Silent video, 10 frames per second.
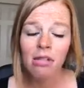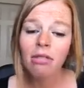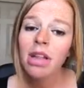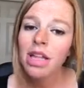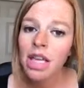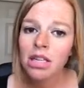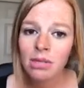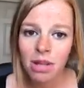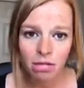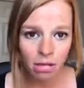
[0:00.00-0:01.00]
really they
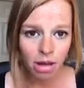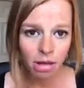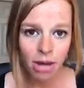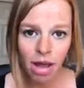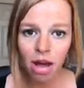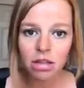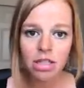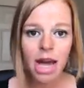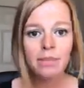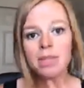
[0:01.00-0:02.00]
should be throwing away all
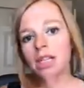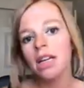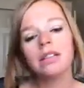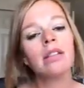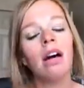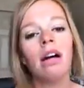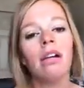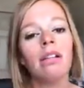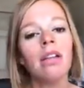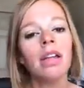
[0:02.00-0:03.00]
chapsticks,
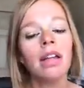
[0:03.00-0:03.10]
all